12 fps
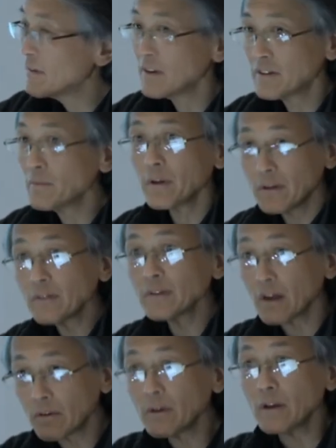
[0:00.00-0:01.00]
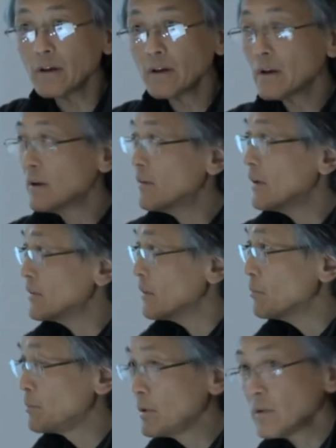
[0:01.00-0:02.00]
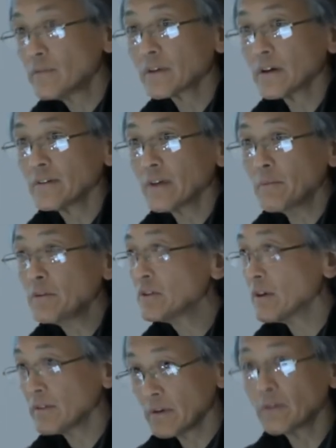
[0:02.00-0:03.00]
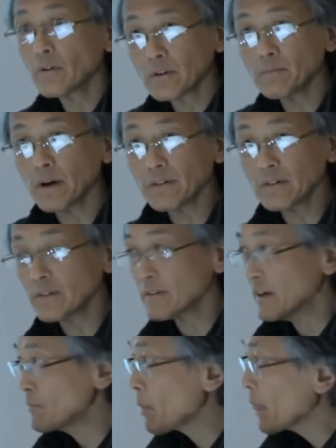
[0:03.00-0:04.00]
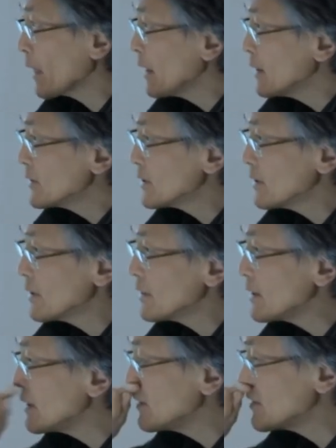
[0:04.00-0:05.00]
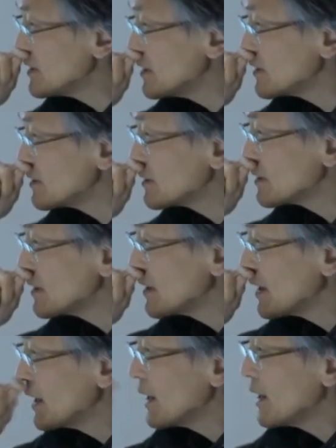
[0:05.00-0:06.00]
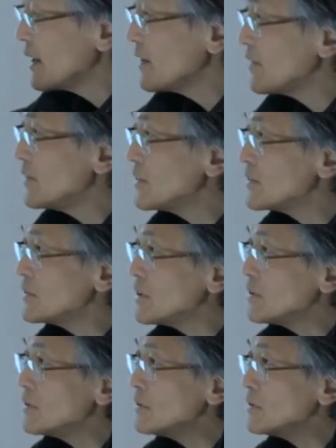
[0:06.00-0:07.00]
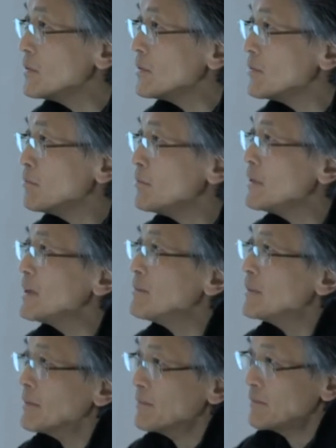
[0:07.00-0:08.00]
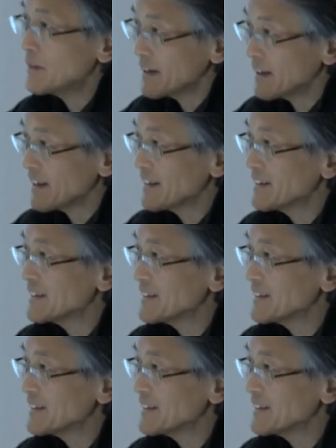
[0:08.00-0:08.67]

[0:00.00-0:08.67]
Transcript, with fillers: It's a, it is, I agree, it's a beautiful concept. Michel Serres wrote about this, right? So the thing is this, if there's no minimum, really,